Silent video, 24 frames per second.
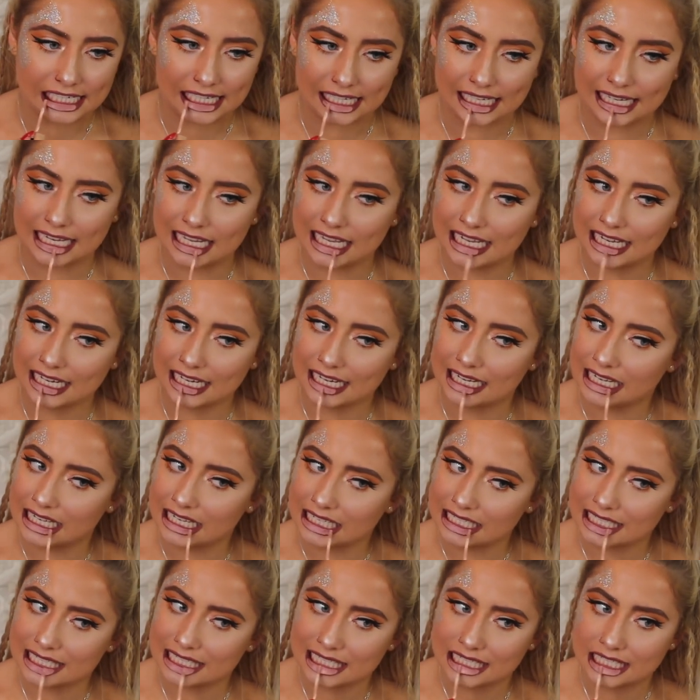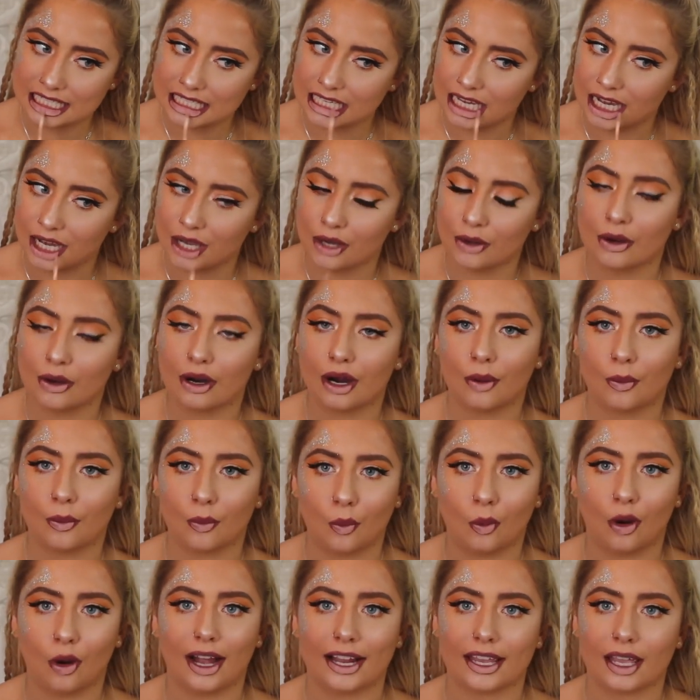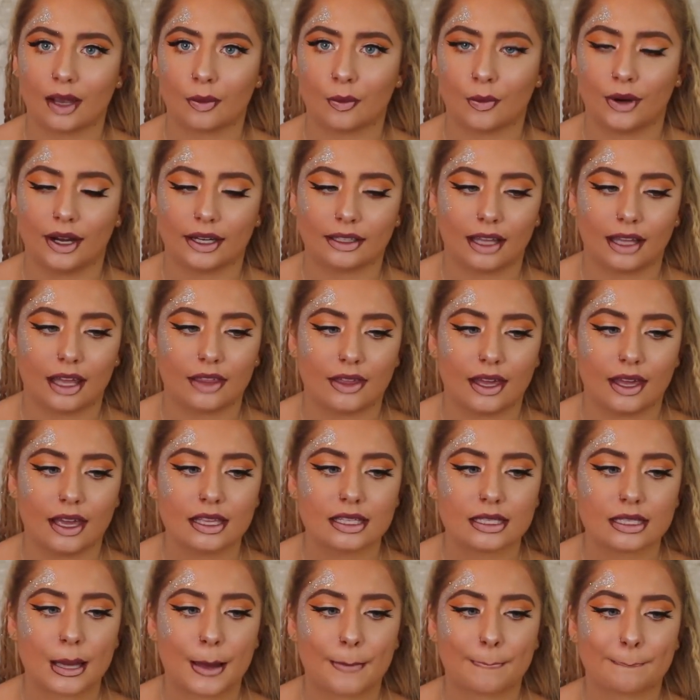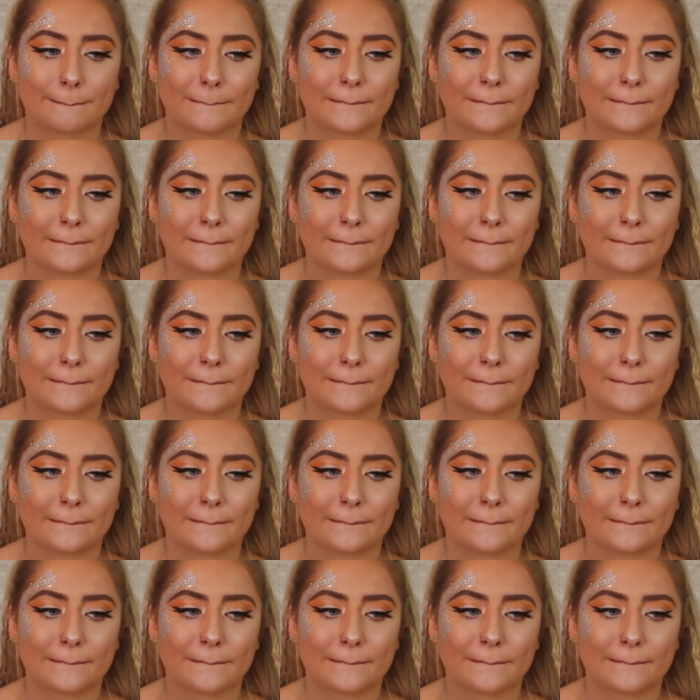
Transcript: Like, look, it looks so white and weird like this.